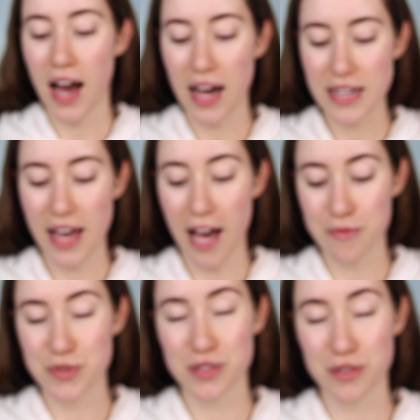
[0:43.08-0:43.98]
I
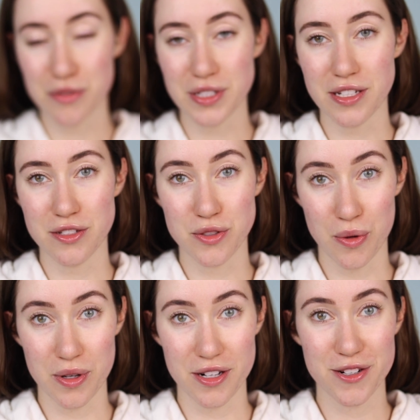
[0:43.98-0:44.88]
absolutely
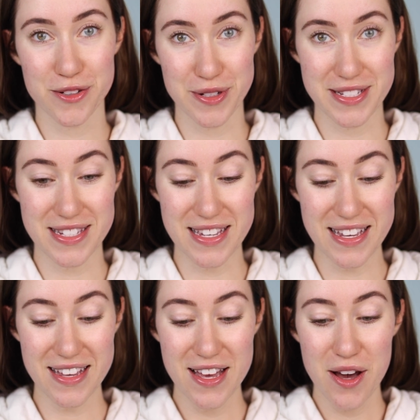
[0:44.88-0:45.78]
adore
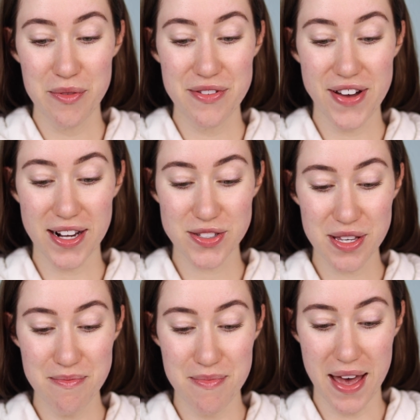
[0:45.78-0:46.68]
Kristi. We've
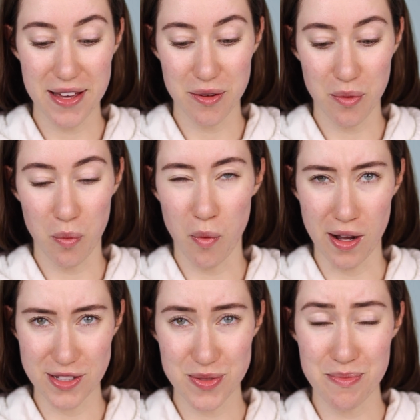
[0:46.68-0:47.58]
actually met
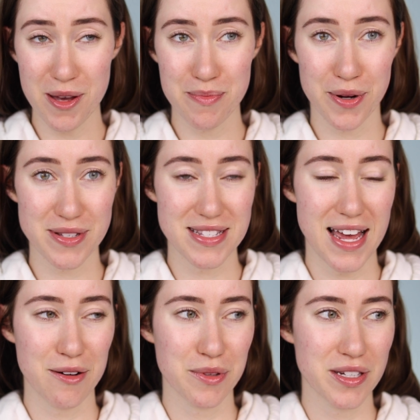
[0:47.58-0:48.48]
once. We met in person
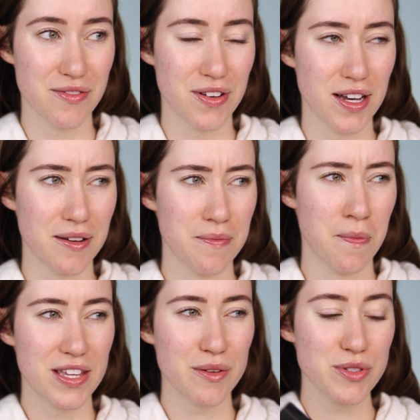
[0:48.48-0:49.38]
at one of, a,
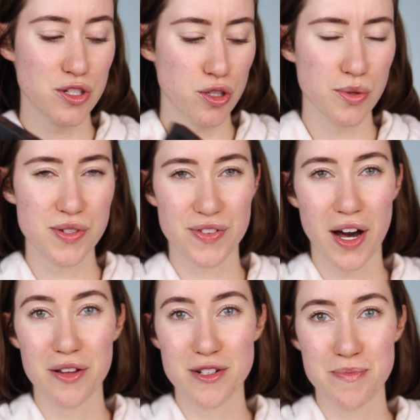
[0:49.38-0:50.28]
I think it was a Dose of
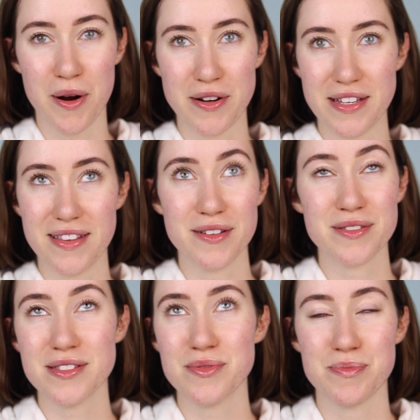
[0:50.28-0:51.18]
Colors party.
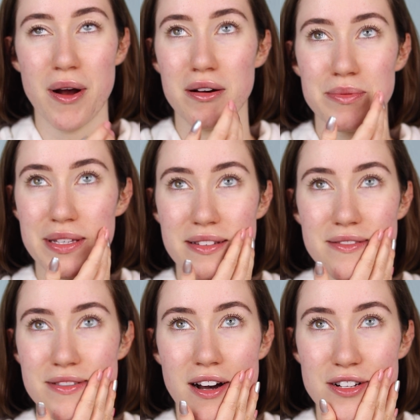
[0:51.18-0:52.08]
That, this was probably,
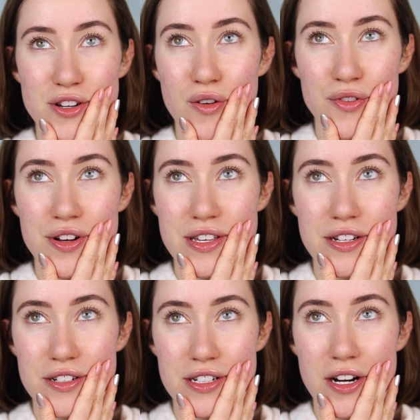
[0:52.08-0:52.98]
gosh, over a
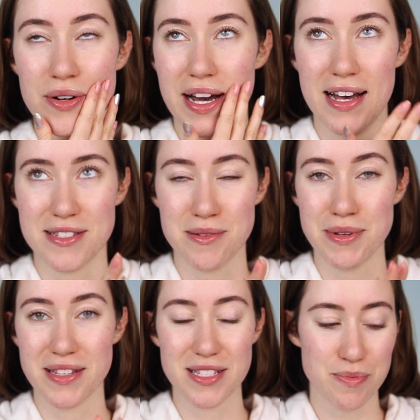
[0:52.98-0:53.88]
year ago. It has to
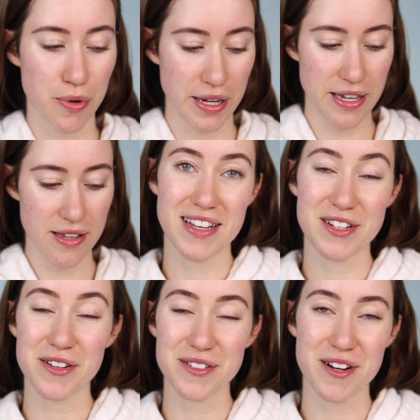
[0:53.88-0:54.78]
be at this point.
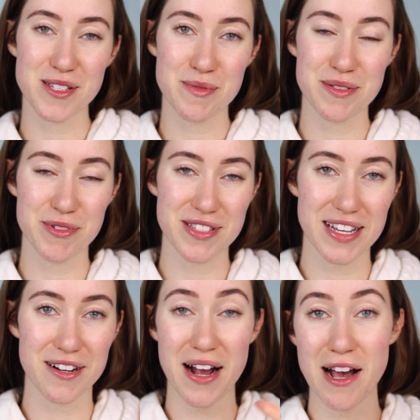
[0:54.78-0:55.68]
And her and her husband were
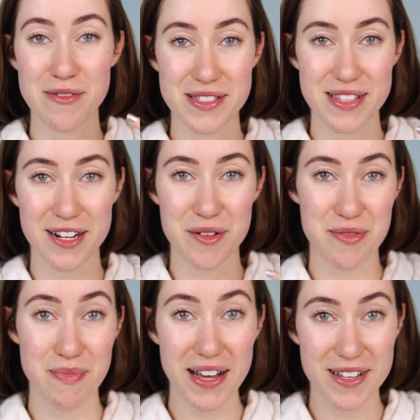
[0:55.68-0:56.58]
there. I was there
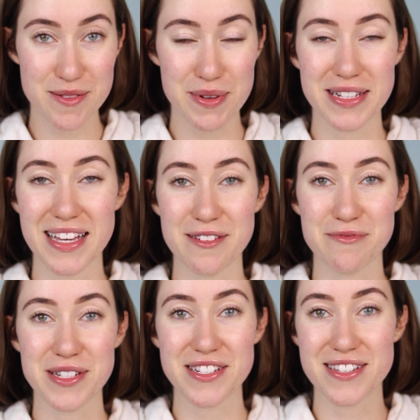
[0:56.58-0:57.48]
with my husband
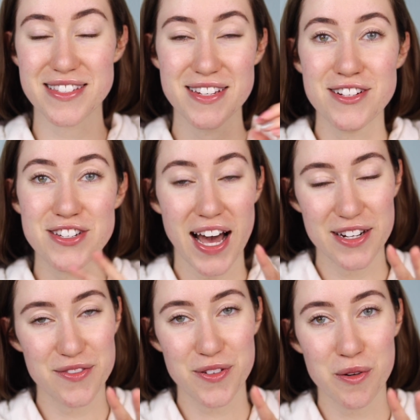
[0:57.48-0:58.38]
and we just
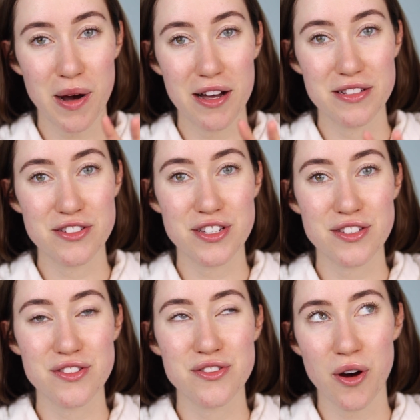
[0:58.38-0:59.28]
chatted for a while, and
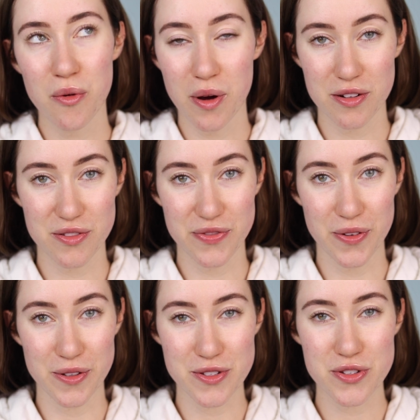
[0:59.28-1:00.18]
she's so
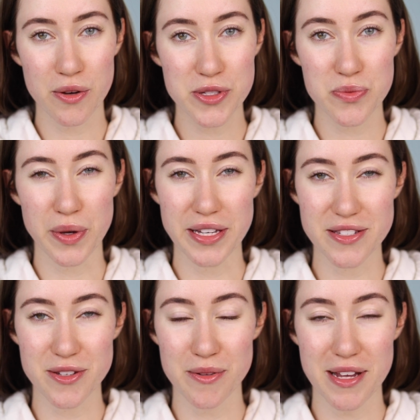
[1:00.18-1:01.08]
wonderful, so
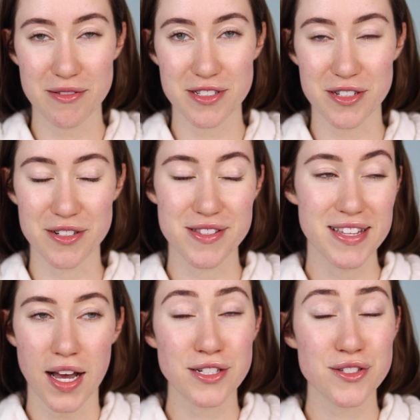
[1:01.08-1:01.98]
sweet, so down to earth.
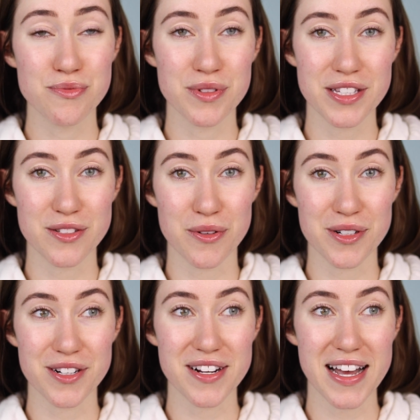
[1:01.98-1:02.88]
I just really
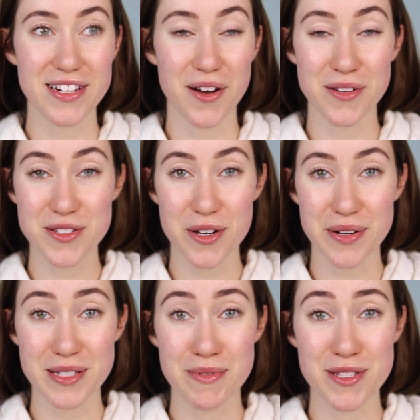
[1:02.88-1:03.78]
adore her, and also
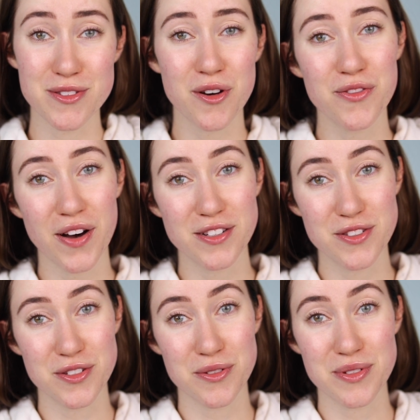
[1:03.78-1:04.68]
it's been so
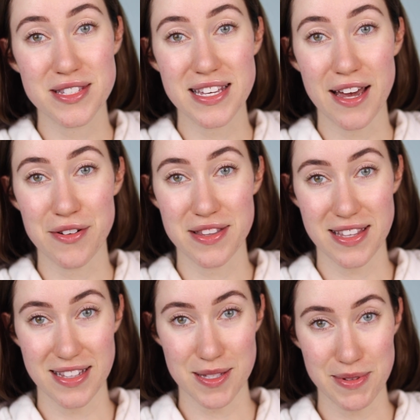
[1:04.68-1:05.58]
fun to see
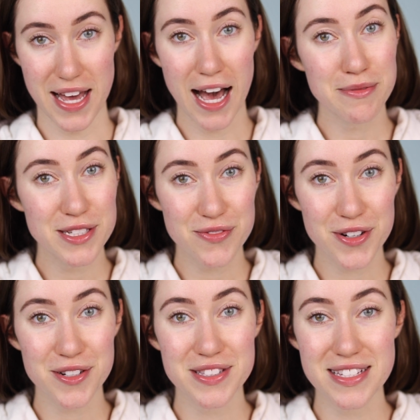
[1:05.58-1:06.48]
everything been happening for
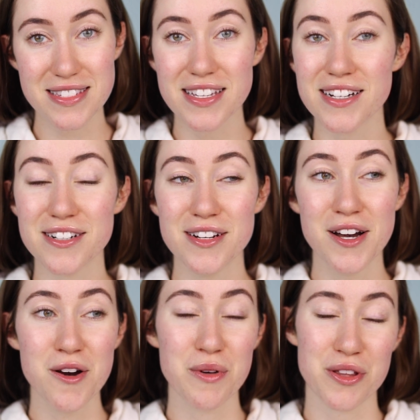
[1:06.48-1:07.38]
her this year
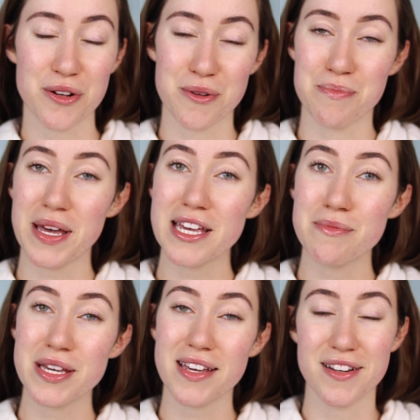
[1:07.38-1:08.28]
with her baby
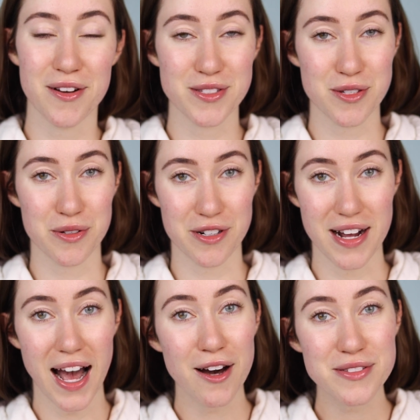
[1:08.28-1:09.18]
and also her
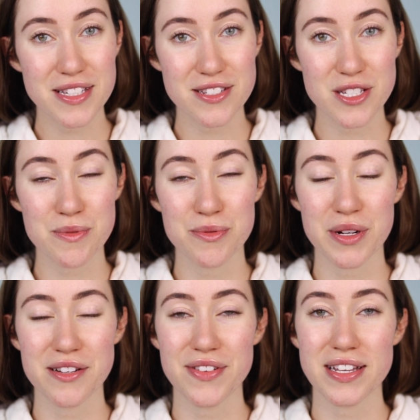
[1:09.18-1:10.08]
house that she's been
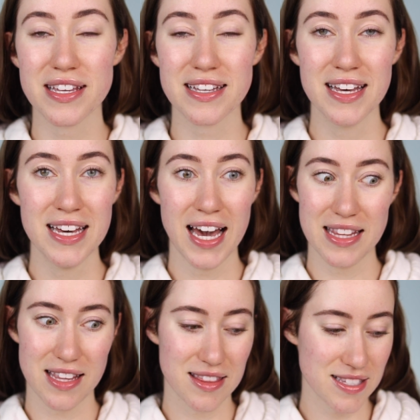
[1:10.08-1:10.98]
renovating,
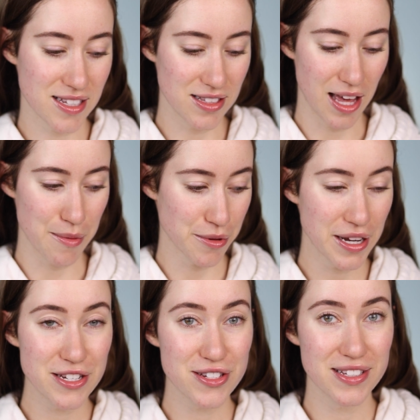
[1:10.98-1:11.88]
and then this
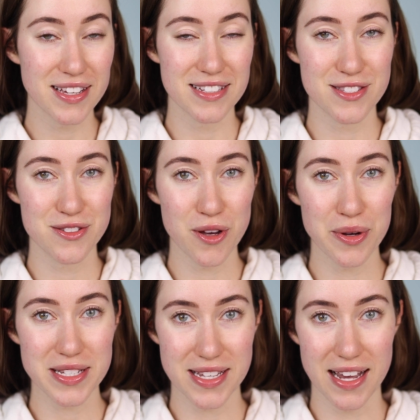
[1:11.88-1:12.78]
collaboration. It's so
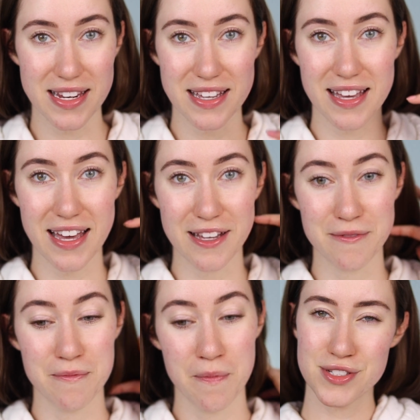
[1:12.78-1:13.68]
exciting,
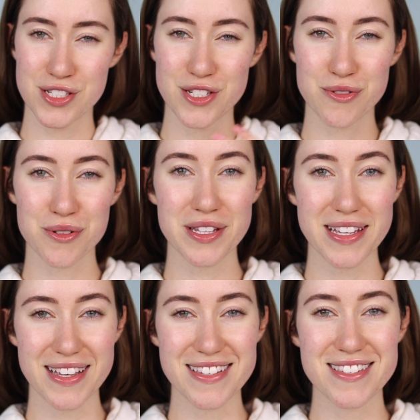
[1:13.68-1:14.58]
and she
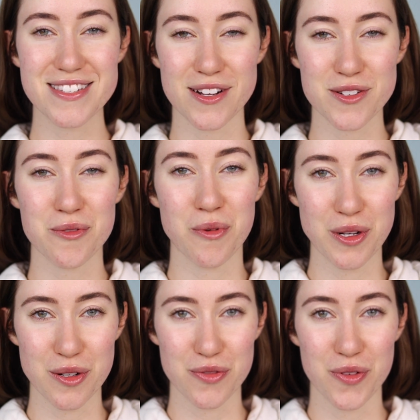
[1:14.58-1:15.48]
truly is such a
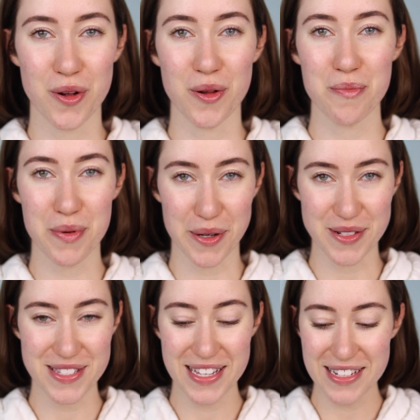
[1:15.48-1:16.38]
wonderful
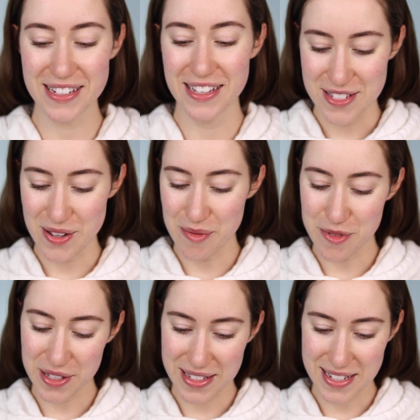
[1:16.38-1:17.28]
person. So I'm
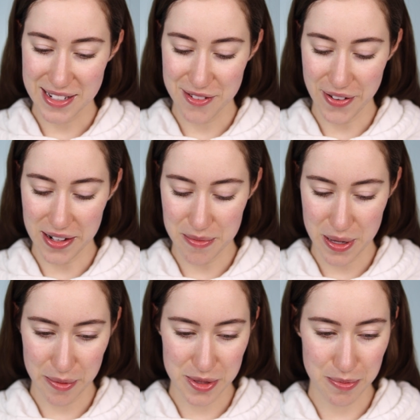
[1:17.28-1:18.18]
really excited to finally
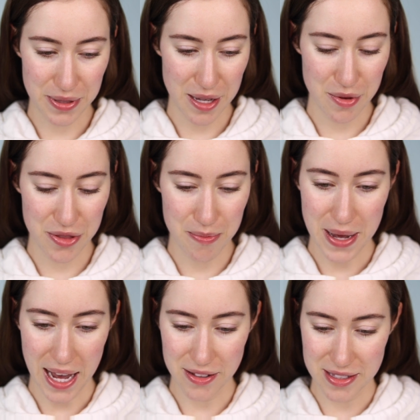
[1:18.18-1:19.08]
be able to play with the
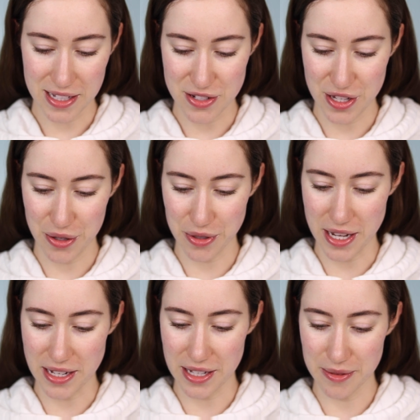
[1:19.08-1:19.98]
palette that she
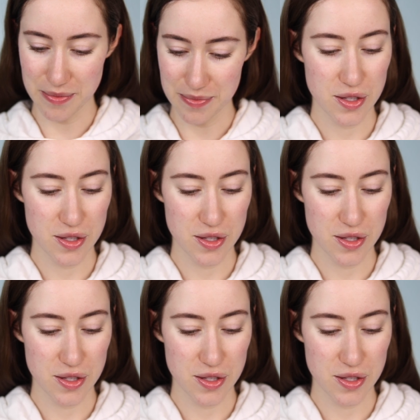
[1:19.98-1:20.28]
created.